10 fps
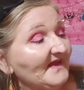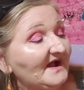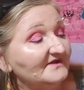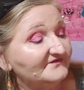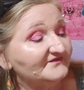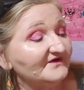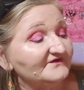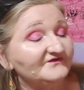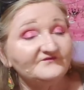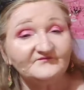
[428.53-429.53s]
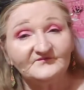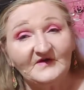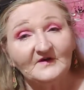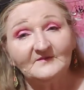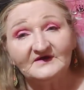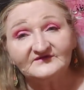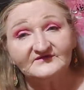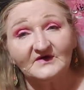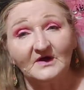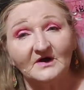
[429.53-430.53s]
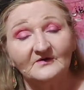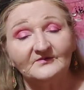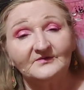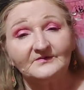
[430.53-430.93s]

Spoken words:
I just found myself